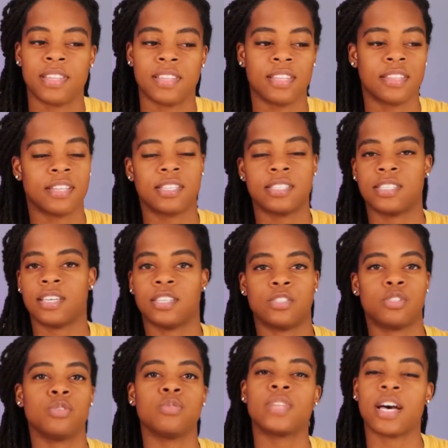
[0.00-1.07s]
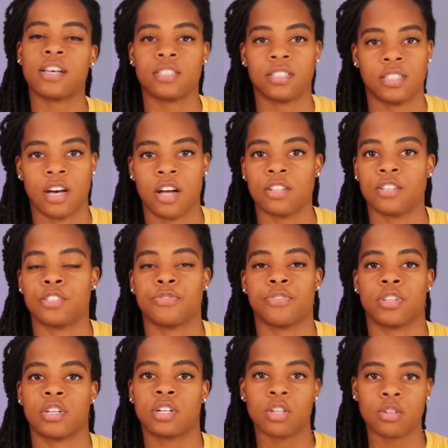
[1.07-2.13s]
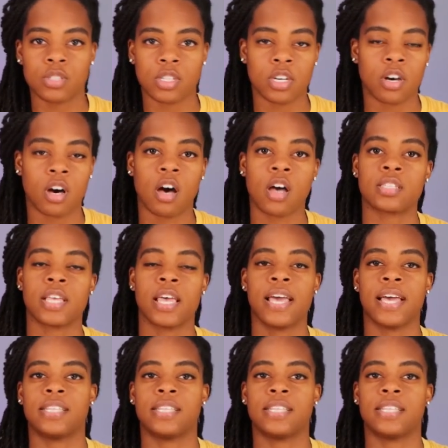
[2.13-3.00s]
and then let's say $2,000 for the closing costs